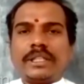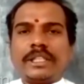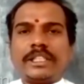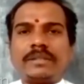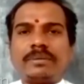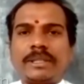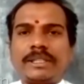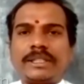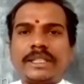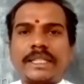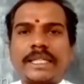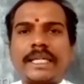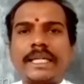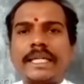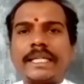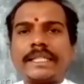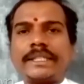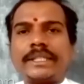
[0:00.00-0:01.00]
It's my
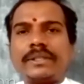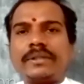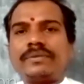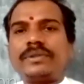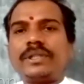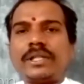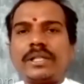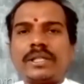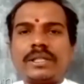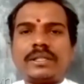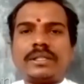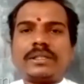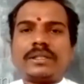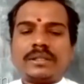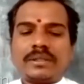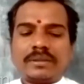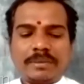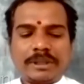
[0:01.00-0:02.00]
second lecture of
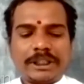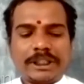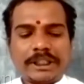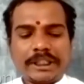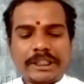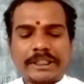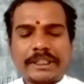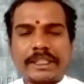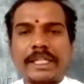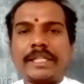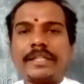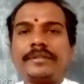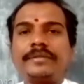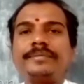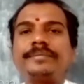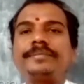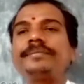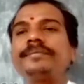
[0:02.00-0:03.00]
the machine design.